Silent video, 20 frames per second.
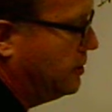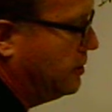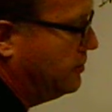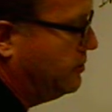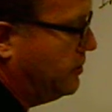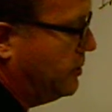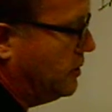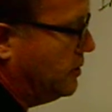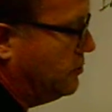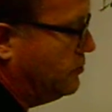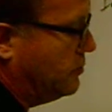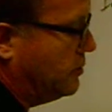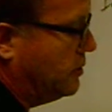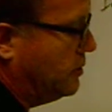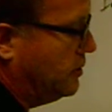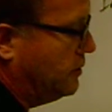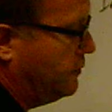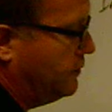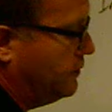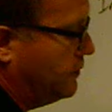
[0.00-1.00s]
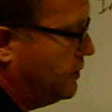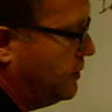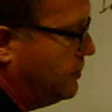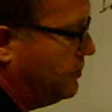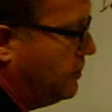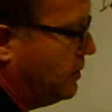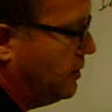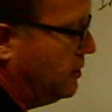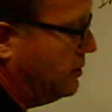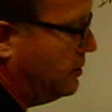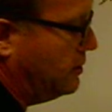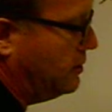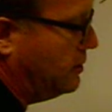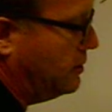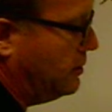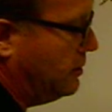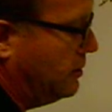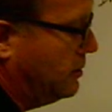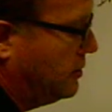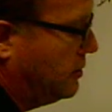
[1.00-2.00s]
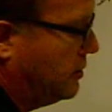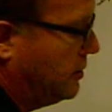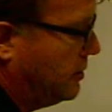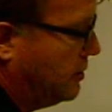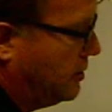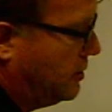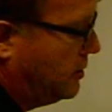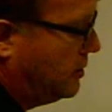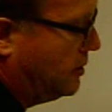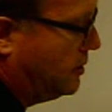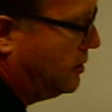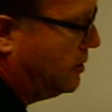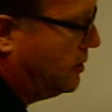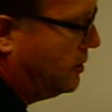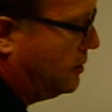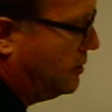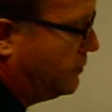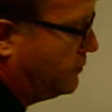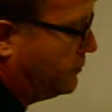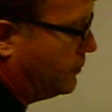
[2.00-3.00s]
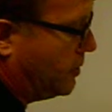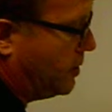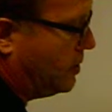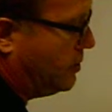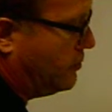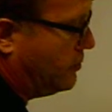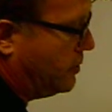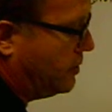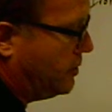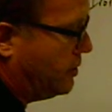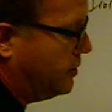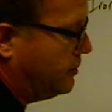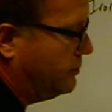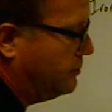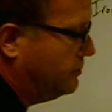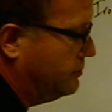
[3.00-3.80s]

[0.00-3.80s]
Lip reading: big one, centimeter, small one